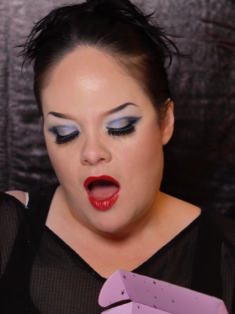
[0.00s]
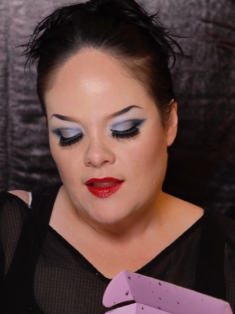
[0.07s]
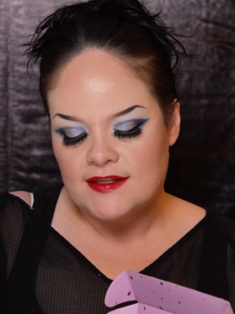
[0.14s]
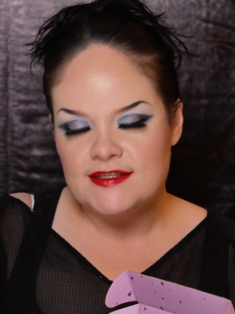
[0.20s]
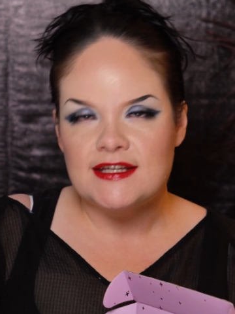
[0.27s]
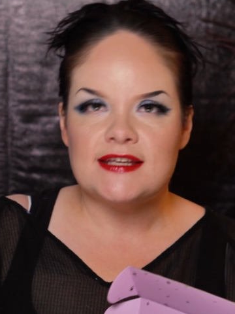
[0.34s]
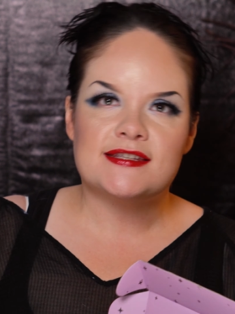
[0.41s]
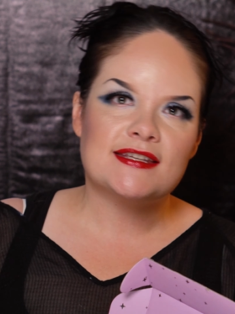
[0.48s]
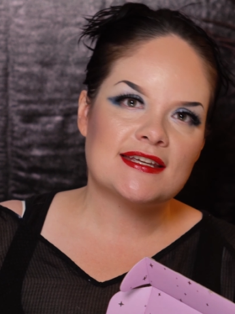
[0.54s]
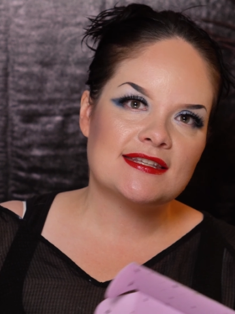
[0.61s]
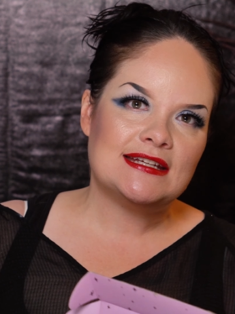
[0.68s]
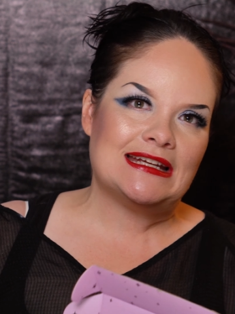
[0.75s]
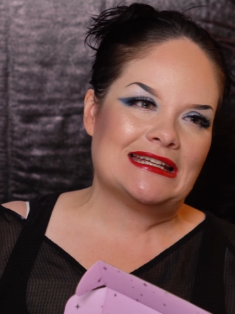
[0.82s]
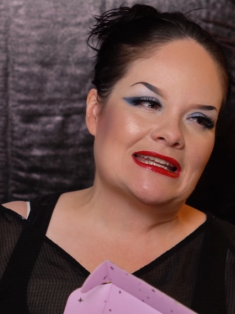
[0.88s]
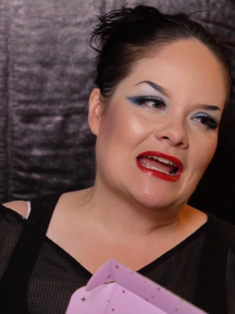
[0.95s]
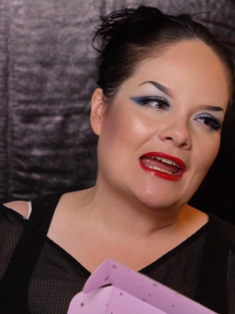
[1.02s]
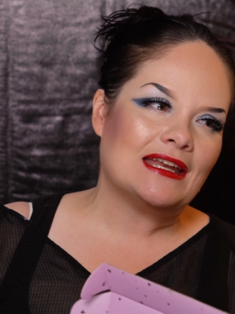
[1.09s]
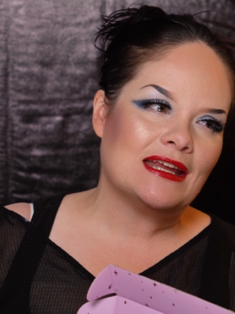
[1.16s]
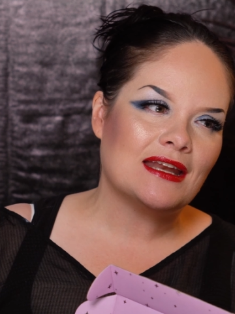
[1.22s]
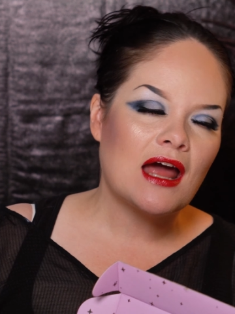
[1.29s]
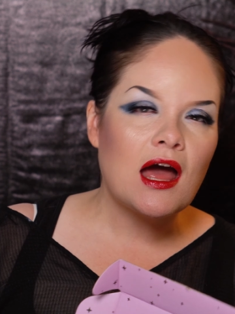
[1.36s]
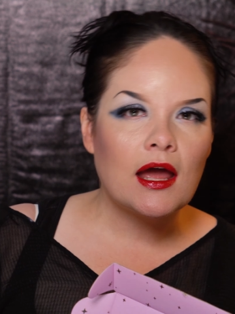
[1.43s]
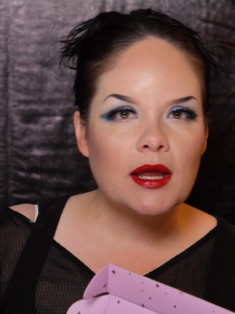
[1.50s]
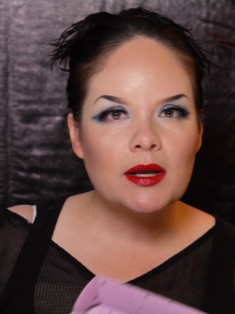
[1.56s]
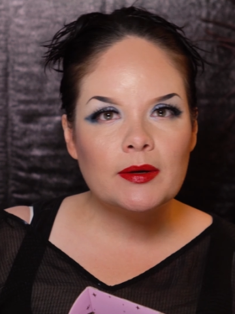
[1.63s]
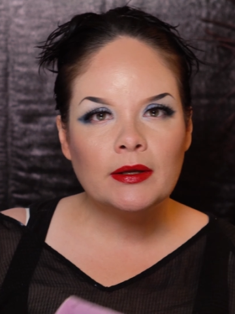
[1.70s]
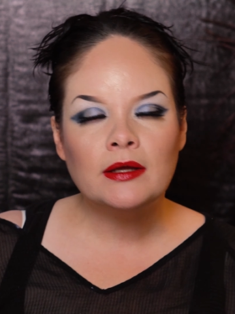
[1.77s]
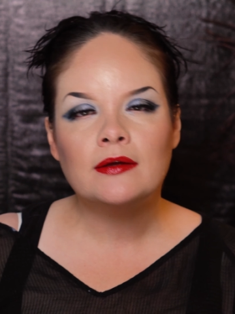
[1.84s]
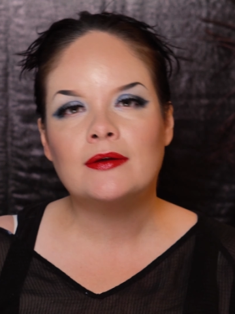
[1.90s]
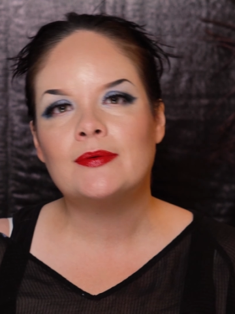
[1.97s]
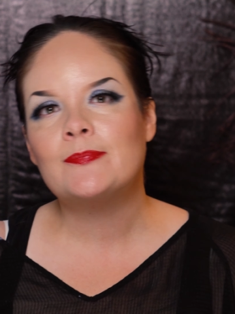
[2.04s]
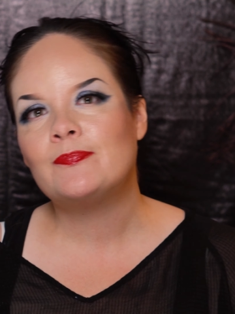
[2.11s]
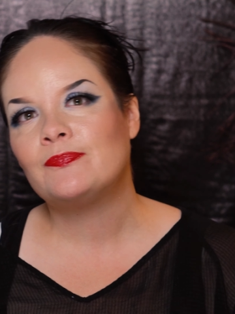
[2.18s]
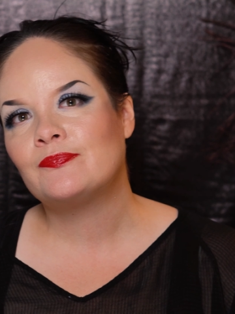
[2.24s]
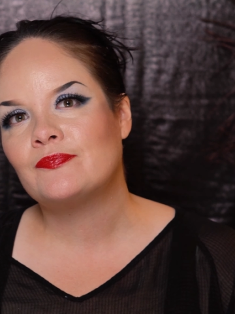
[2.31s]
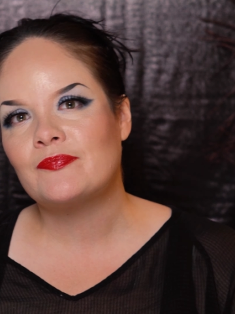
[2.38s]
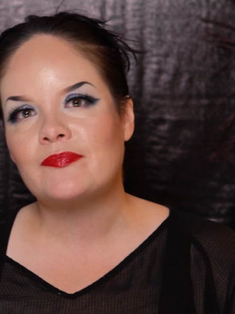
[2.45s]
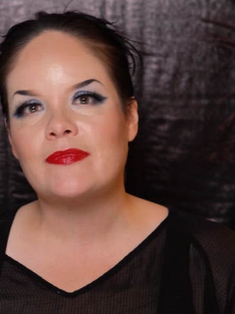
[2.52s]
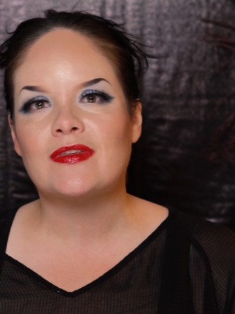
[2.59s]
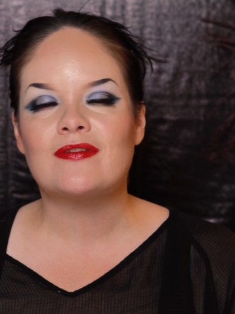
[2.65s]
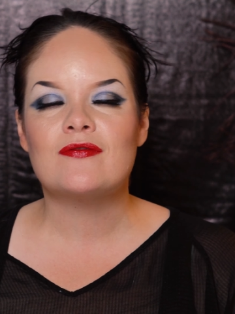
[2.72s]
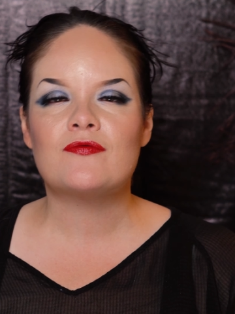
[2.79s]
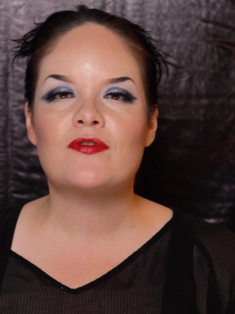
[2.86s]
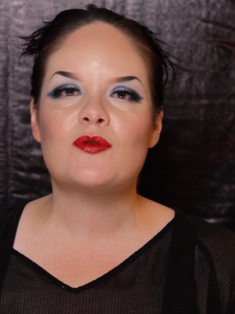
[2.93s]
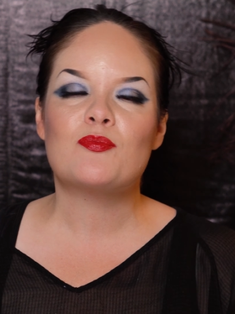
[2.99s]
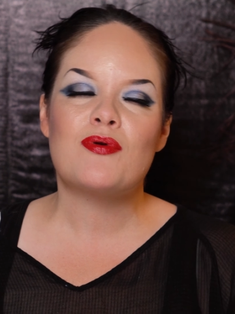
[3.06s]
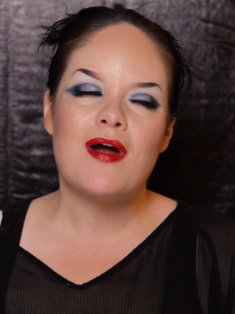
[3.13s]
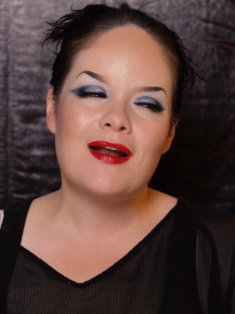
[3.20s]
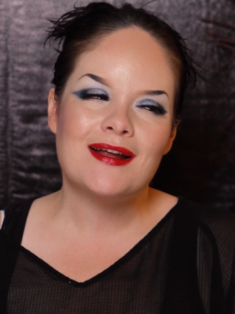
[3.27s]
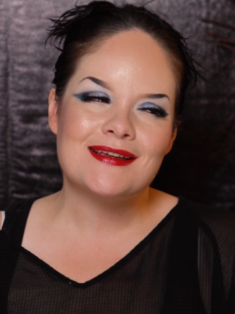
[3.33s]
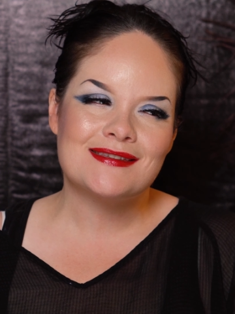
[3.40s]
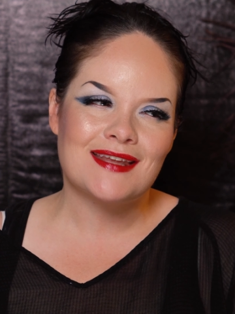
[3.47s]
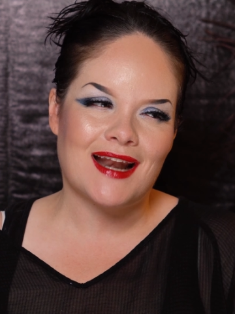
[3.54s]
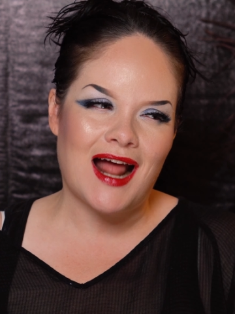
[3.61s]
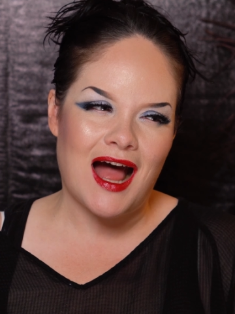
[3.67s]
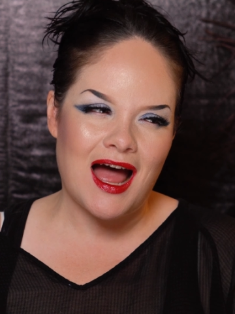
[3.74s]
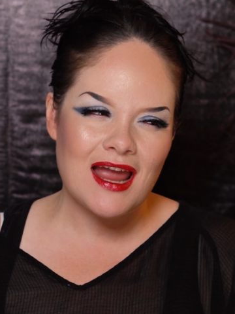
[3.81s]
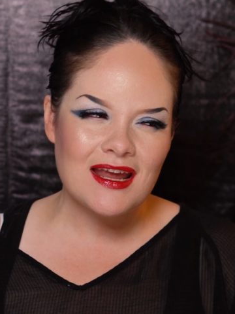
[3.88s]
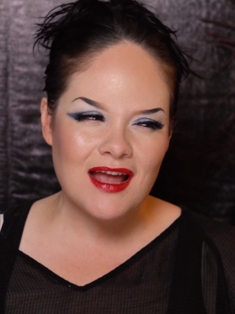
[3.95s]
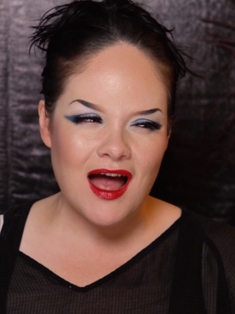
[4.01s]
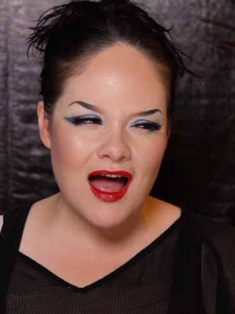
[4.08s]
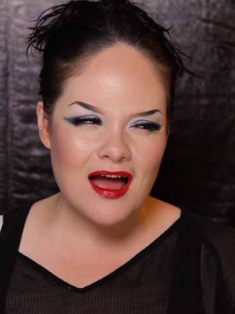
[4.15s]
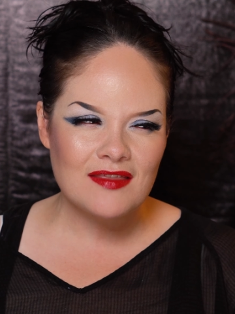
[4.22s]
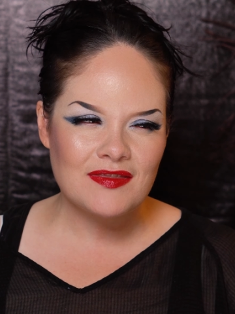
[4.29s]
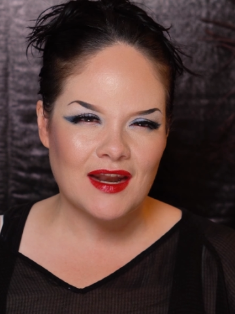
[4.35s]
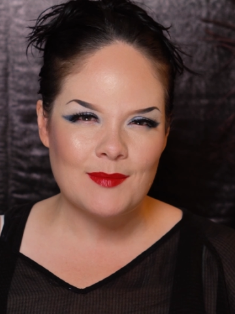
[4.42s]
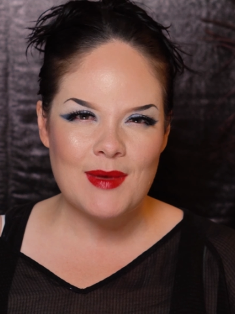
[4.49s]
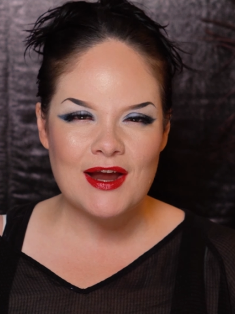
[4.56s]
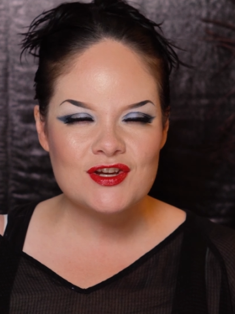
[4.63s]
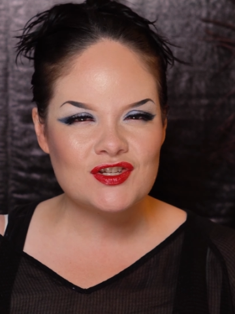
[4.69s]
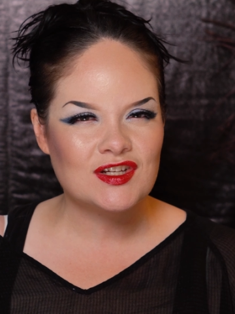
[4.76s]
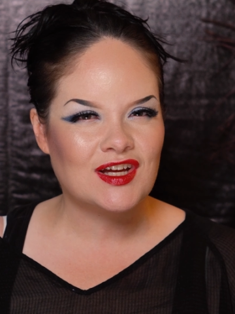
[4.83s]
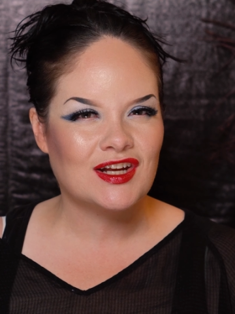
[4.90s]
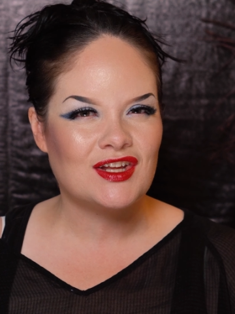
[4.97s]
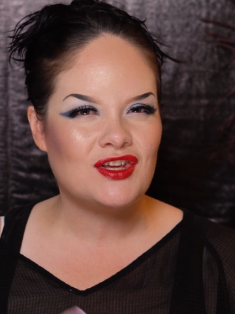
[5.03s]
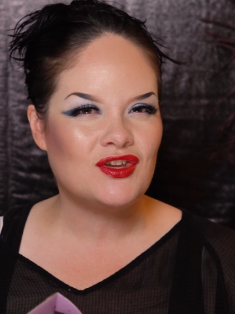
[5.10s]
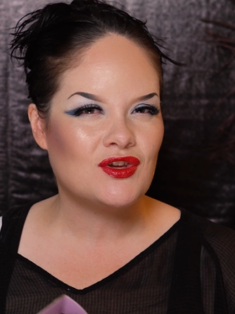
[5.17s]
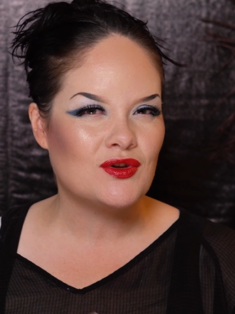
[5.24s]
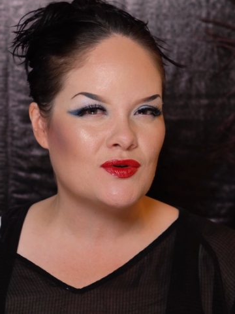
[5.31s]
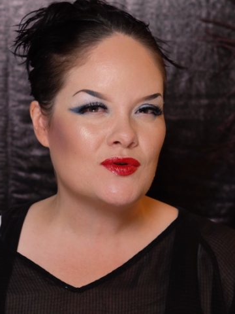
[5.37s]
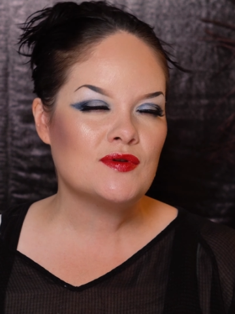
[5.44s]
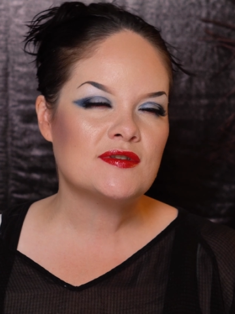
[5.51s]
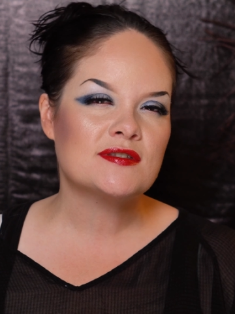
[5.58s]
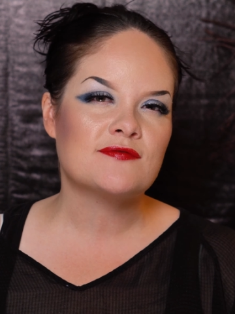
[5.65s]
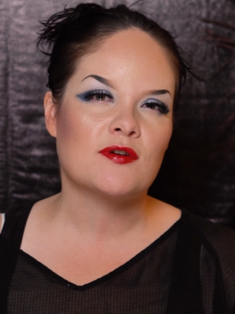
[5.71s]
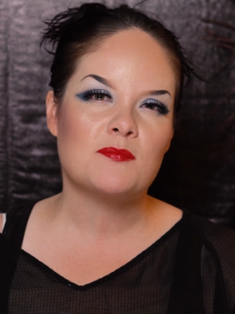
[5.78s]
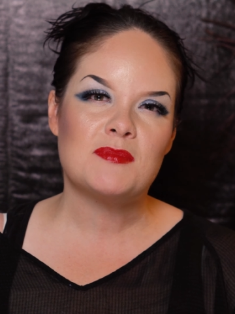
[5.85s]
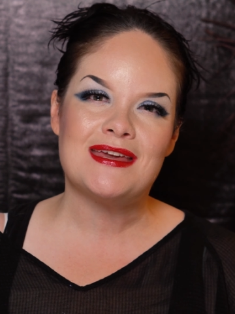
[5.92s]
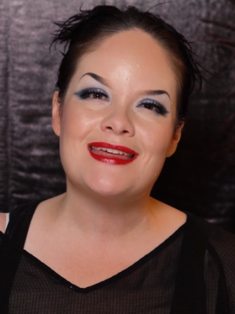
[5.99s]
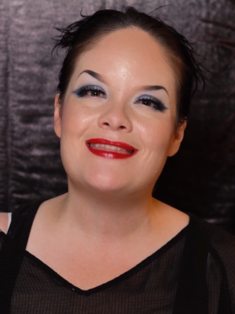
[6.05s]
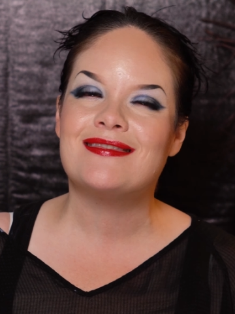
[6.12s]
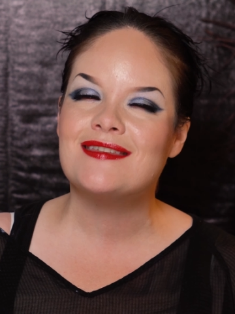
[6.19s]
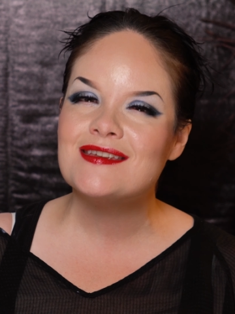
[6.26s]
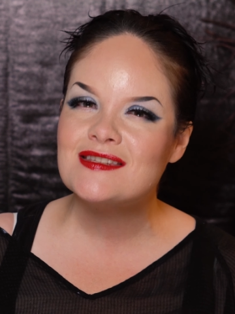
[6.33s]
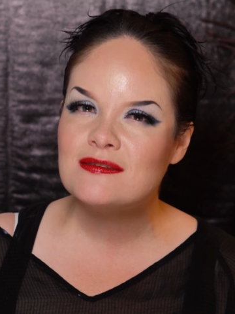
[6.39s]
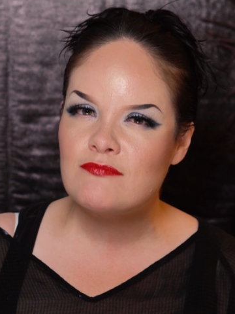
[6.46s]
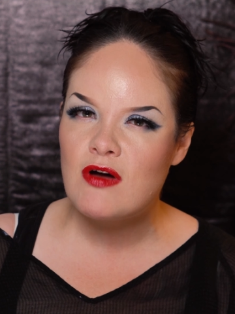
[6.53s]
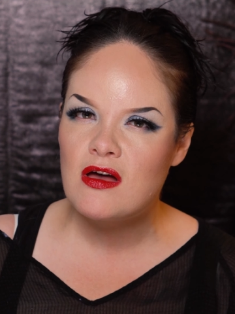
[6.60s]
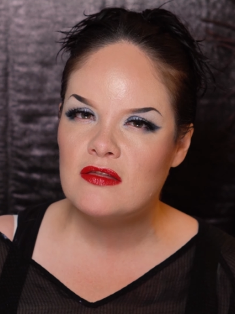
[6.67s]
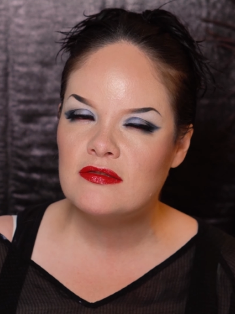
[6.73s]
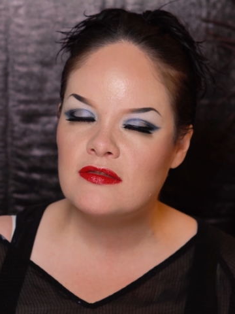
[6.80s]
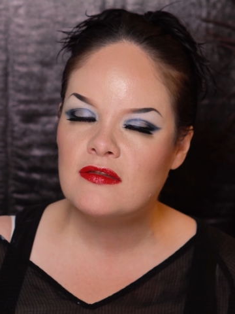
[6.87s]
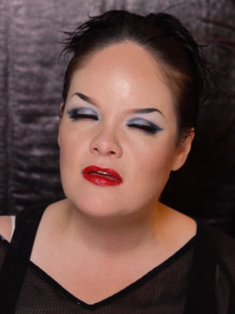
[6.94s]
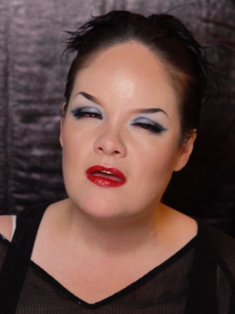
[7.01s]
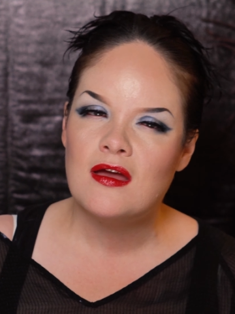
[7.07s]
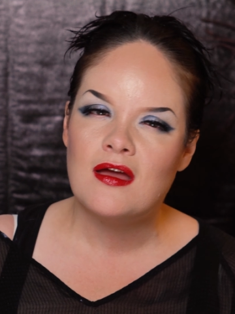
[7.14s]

Let's see, $16.99. For the products that I got that I'm actually going to use for me this month,